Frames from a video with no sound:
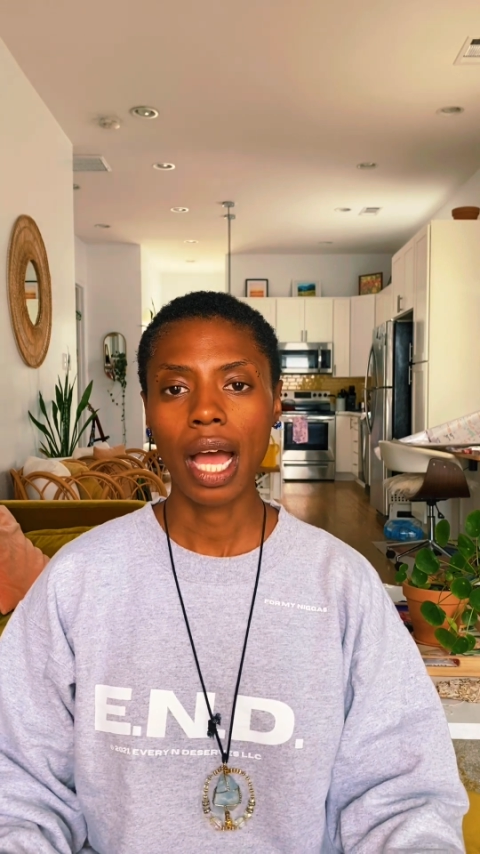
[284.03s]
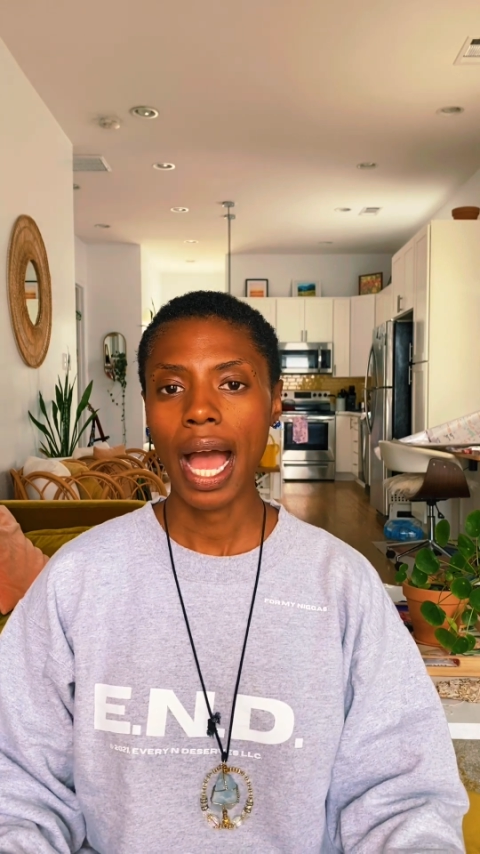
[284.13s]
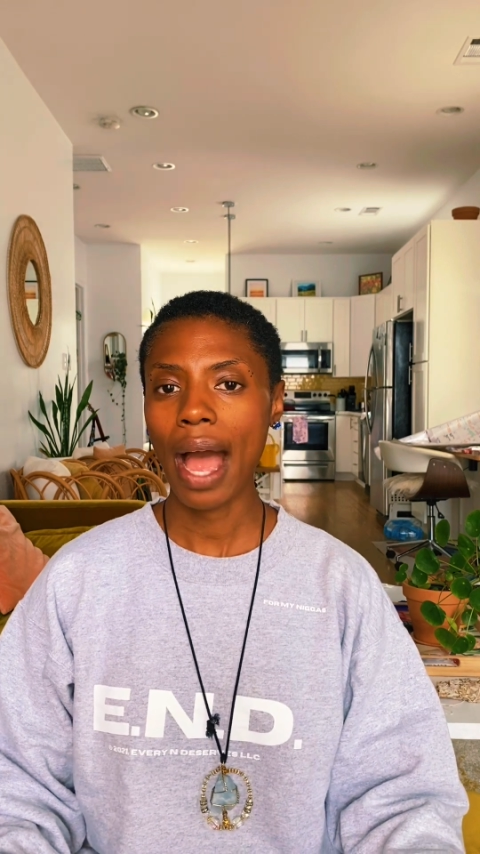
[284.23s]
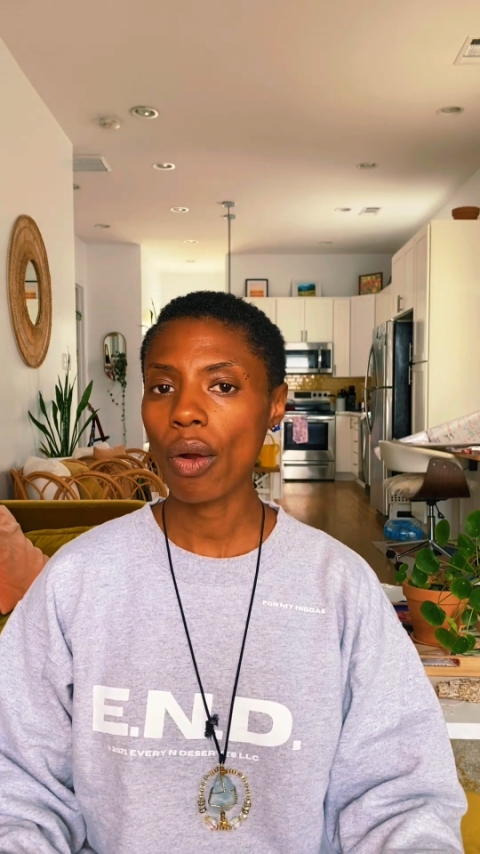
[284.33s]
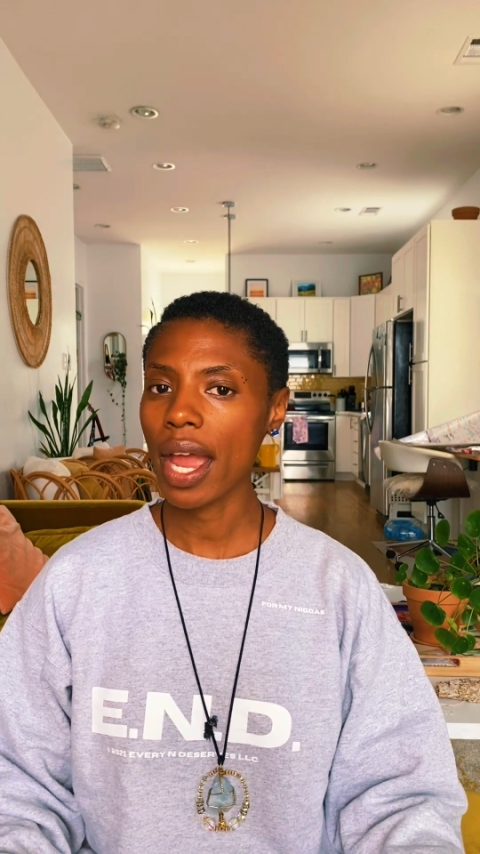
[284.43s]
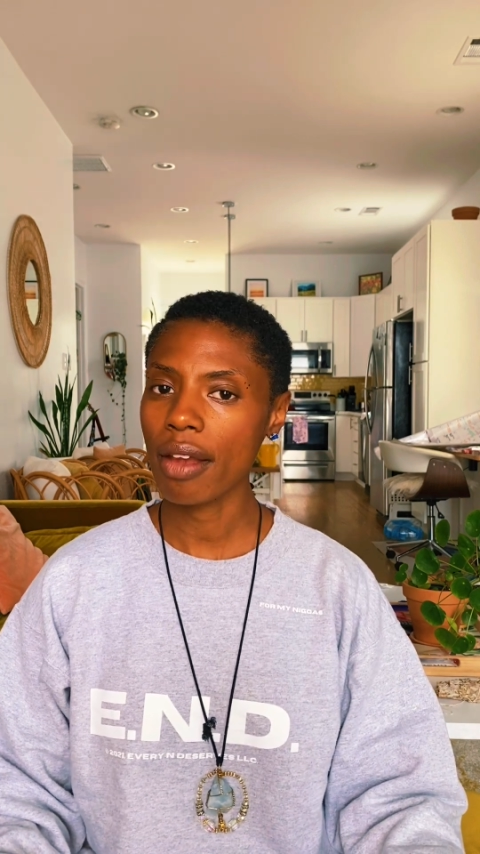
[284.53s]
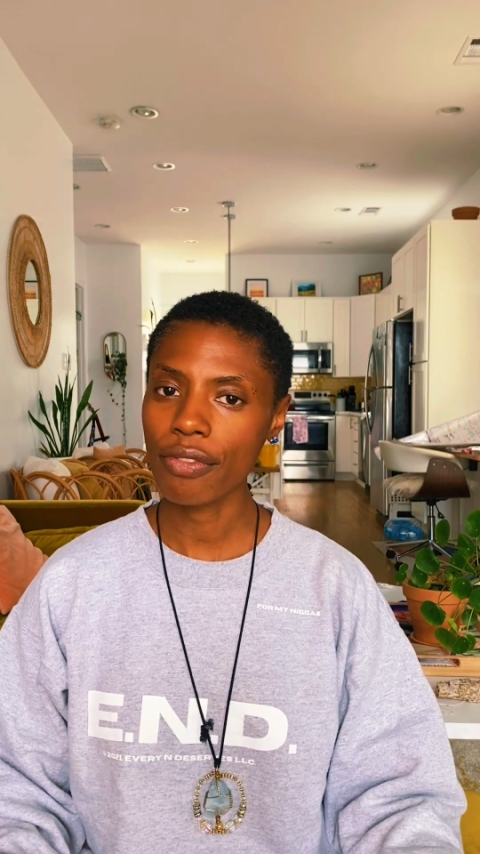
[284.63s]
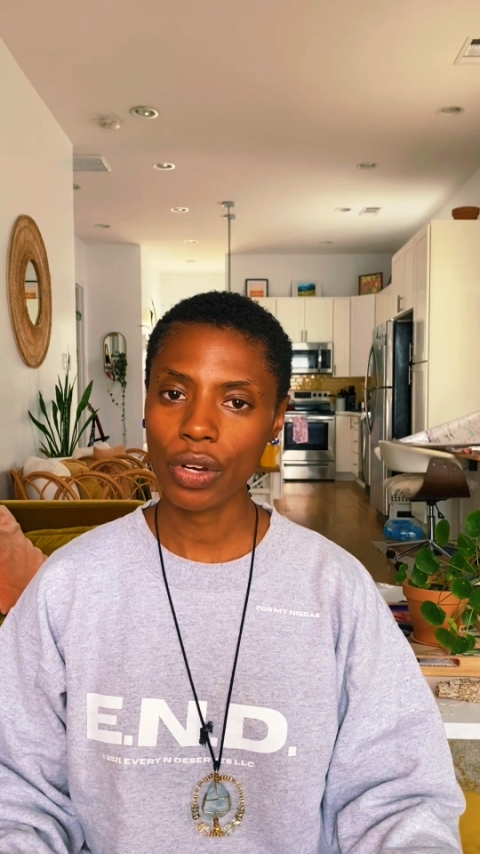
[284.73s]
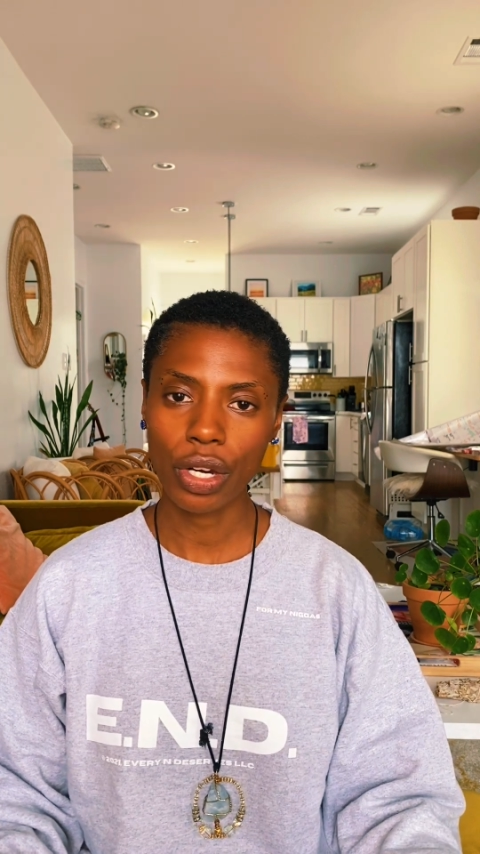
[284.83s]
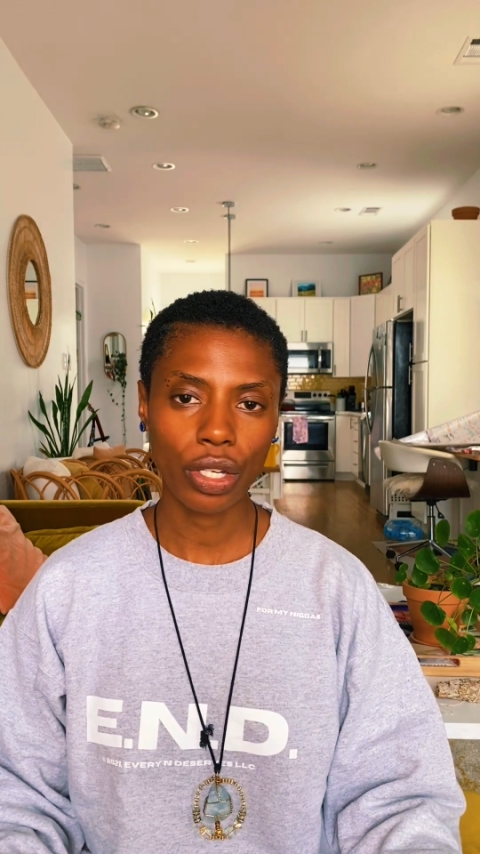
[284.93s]

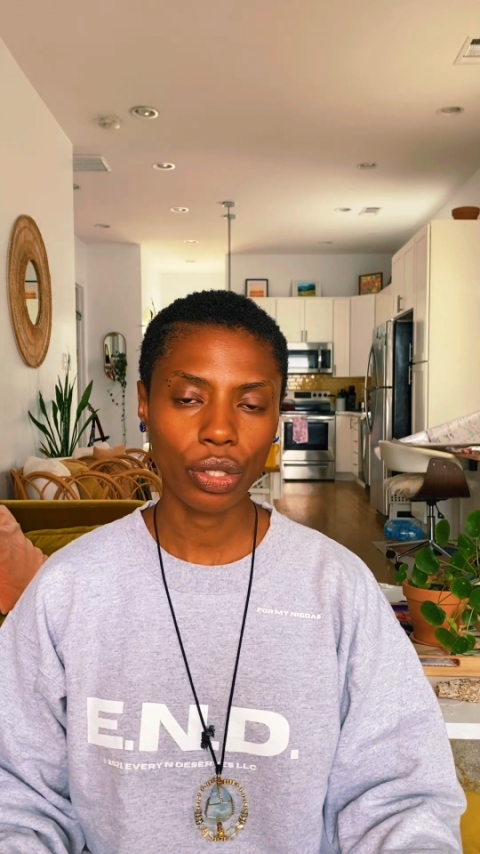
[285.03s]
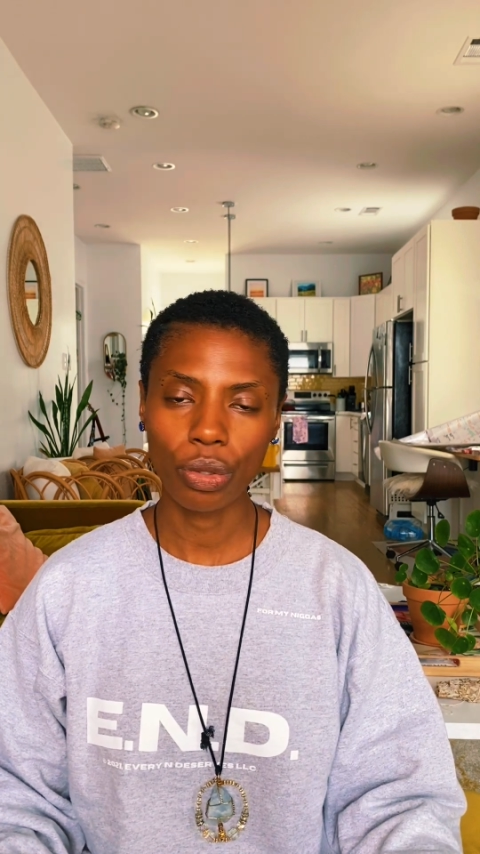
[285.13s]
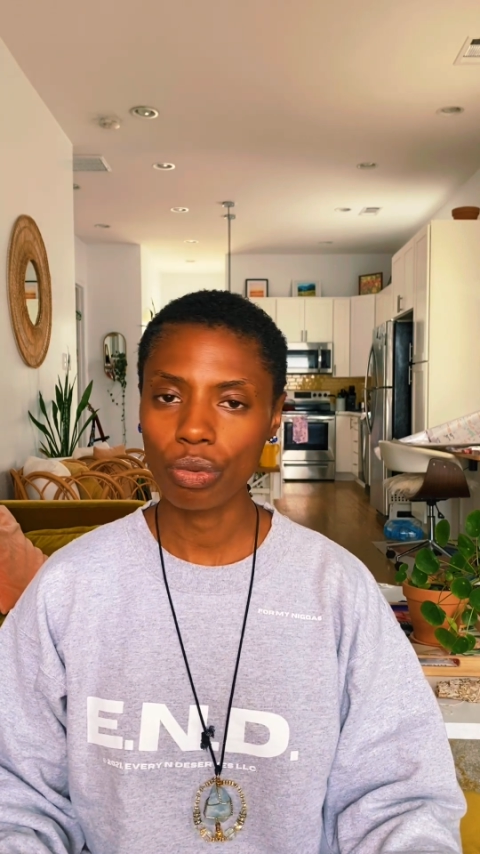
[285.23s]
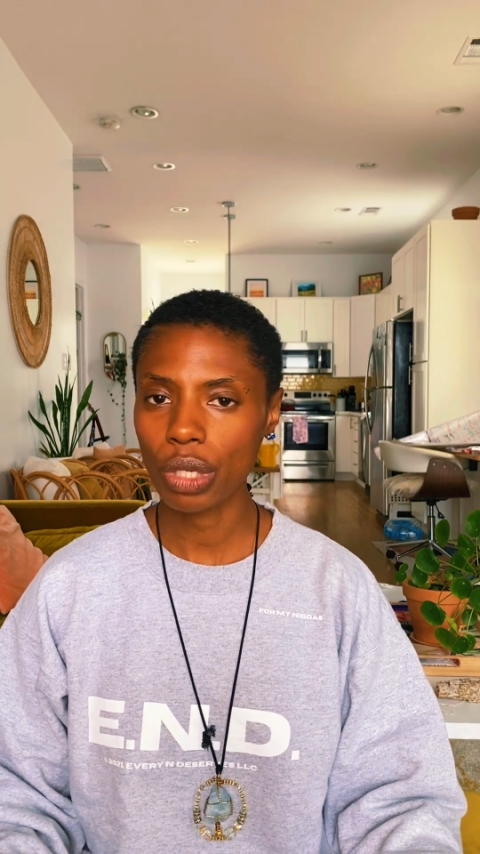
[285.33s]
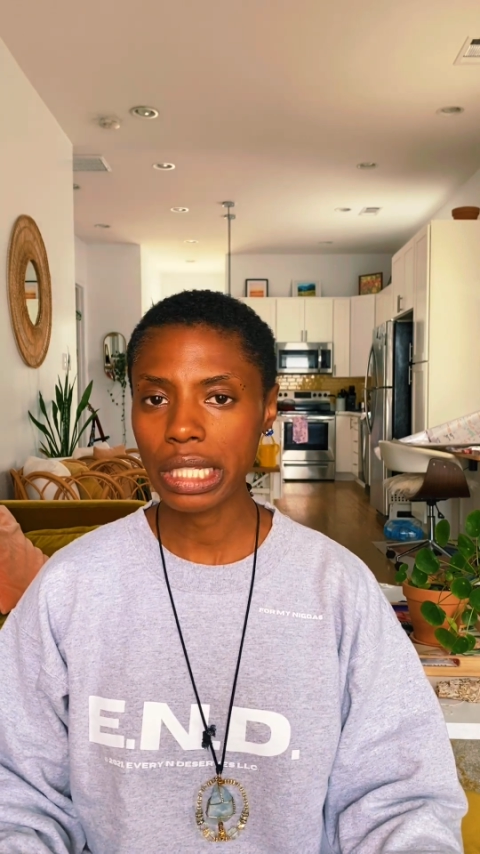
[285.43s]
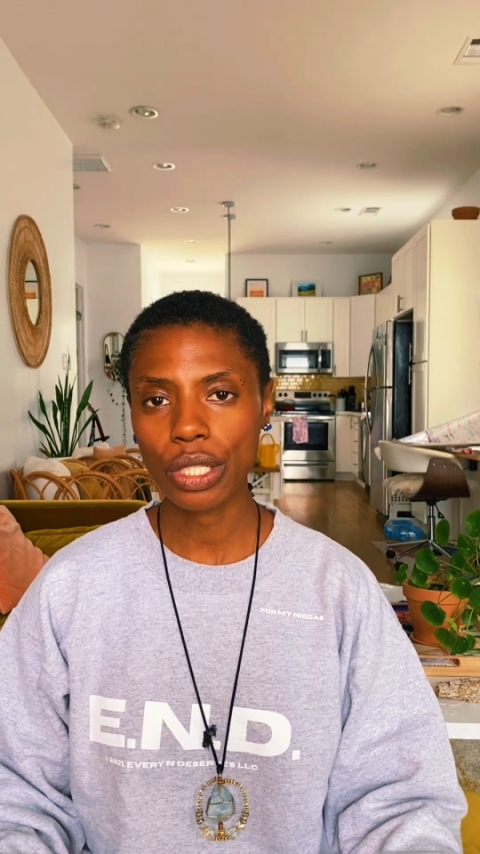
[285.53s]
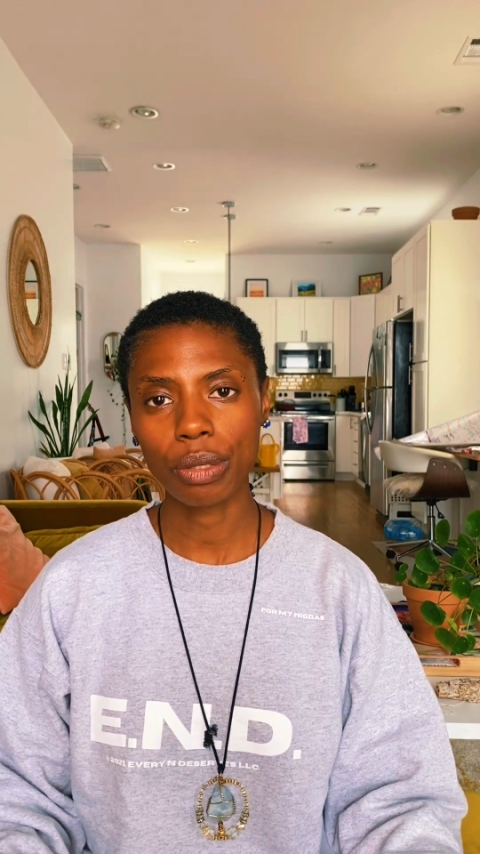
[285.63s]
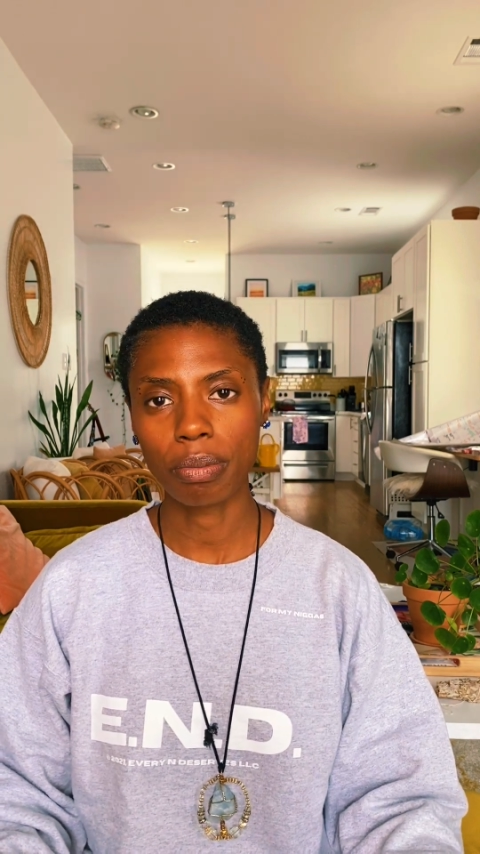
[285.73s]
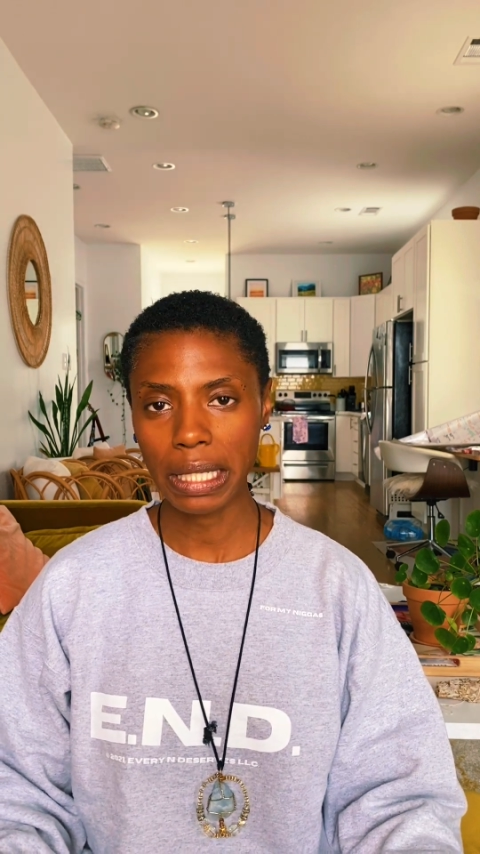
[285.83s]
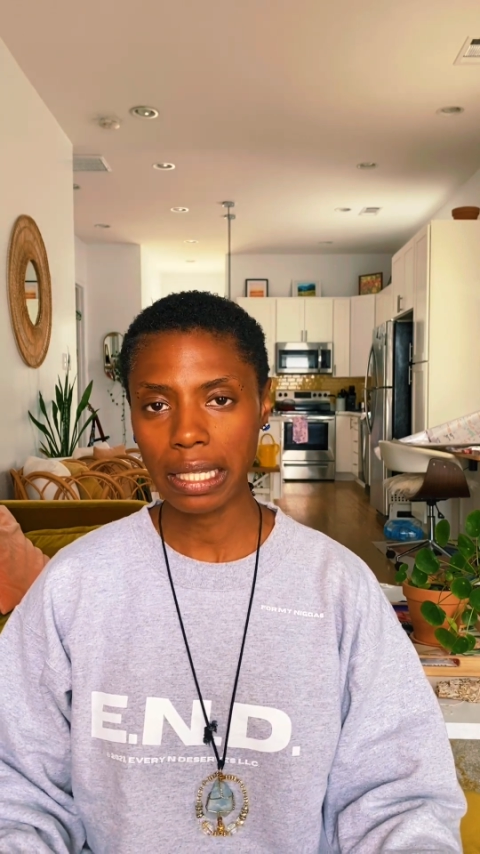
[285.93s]
however you want to
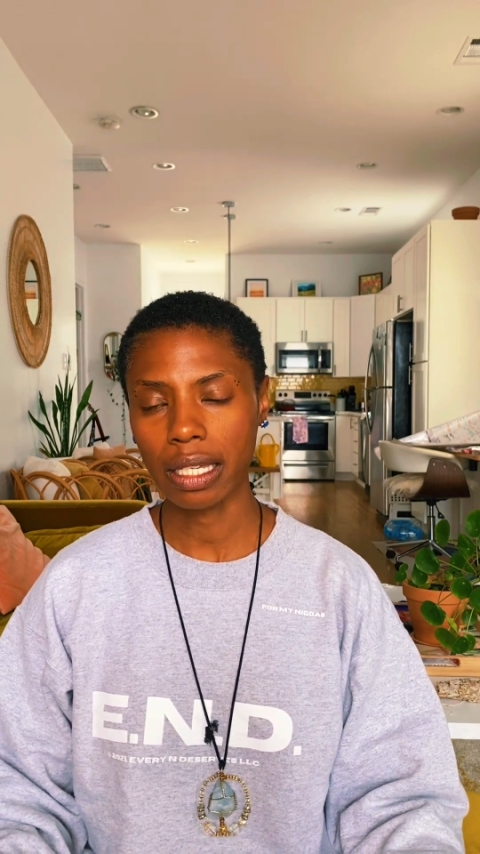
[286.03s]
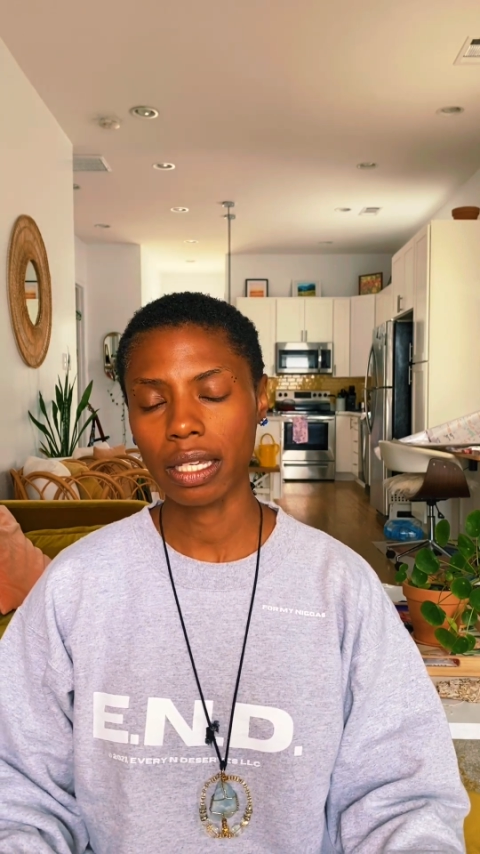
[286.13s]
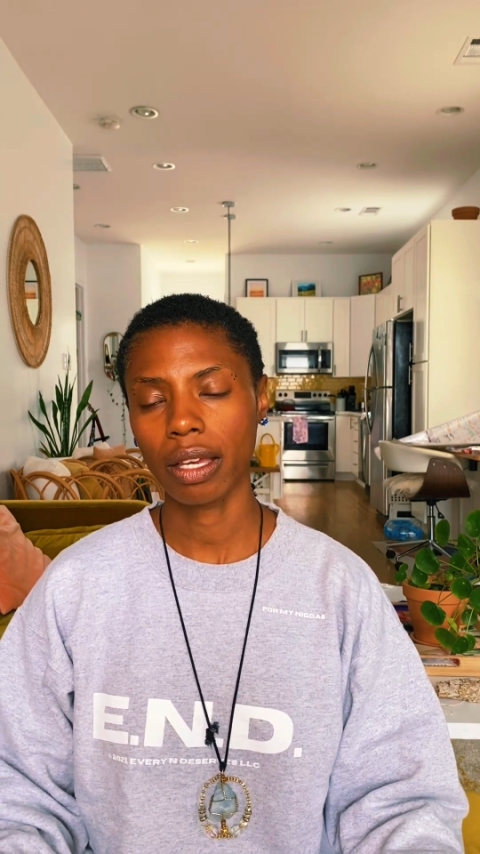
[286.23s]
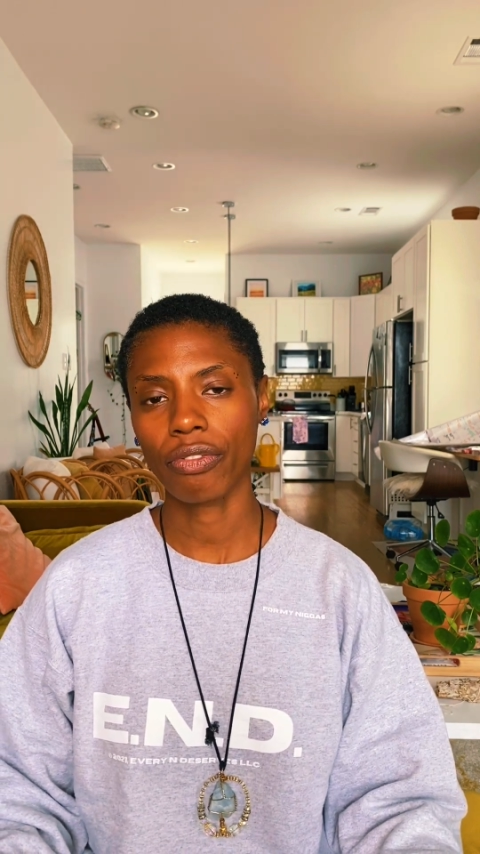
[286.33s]
be